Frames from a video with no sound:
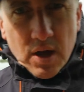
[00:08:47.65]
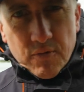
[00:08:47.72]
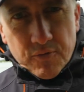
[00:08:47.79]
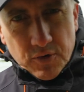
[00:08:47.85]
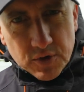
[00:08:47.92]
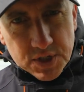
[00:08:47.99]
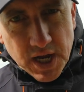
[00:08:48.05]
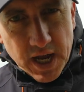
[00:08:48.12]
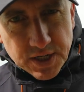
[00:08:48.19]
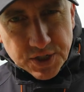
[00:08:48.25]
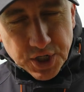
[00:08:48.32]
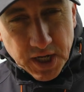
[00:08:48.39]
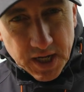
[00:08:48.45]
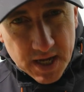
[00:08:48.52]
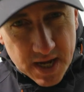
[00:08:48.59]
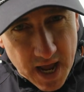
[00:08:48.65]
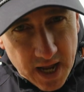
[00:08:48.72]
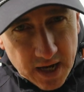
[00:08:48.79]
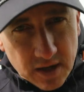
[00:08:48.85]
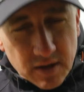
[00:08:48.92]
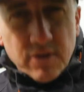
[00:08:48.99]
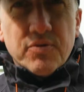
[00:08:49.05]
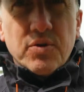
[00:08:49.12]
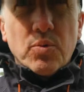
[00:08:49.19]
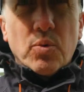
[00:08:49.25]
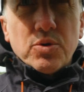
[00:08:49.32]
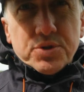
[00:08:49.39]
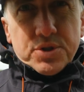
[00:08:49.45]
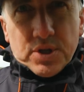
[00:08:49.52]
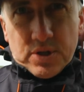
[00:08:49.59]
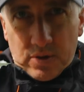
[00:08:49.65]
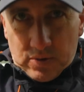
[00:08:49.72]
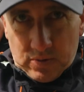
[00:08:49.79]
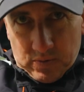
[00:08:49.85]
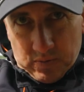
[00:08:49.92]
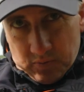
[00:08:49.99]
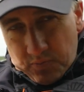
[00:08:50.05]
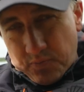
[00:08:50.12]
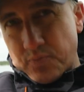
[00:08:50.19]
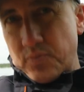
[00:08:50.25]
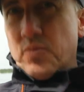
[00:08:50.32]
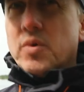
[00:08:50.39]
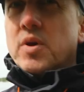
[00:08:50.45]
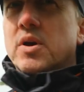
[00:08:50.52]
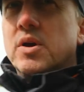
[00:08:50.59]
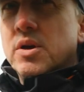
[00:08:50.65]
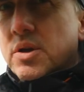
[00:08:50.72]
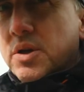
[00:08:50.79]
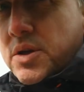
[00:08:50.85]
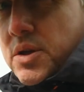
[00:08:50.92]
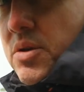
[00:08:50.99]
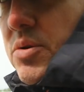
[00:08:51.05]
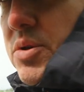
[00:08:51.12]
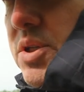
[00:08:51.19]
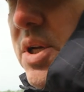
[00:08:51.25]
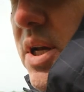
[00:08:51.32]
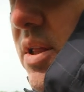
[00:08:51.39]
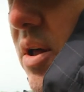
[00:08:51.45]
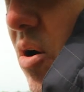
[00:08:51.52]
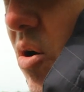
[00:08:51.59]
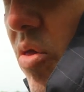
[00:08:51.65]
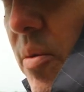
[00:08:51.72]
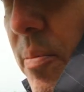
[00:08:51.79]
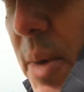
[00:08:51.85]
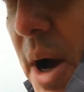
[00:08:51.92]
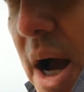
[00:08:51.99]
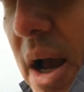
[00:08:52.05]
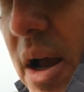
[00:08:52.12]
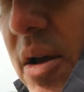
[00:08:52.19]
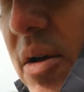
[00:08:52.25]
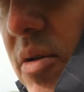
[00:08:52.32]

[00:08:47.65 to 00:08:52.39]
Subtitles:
for attaching a net if you want to. You'll see that on the back